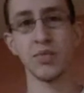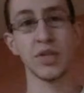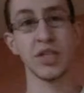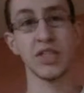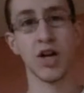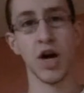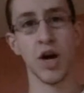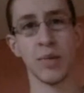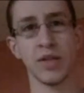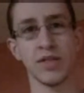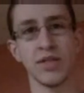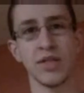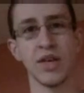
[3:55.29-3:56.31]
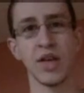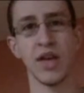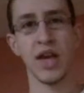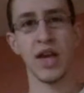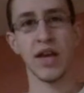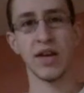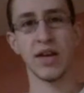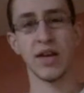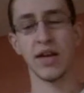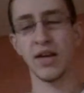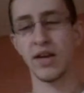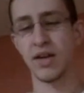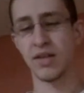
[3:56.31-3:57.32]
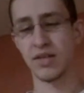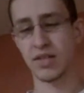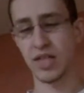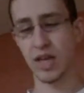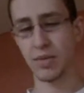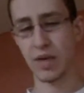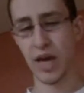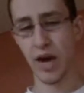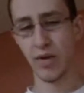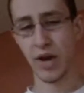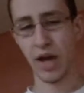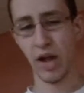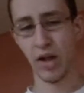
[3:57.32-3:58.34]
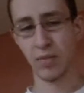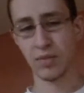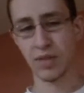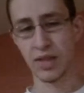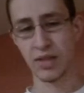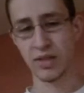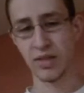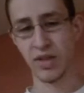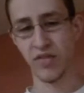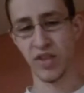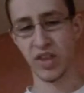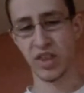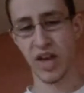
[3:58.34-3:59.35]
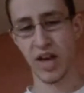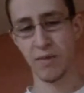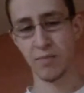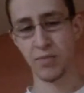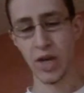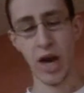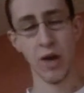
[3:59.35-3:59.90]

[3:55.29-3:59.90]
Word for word: Please comment and uh, tell me how it helped and stuff like that.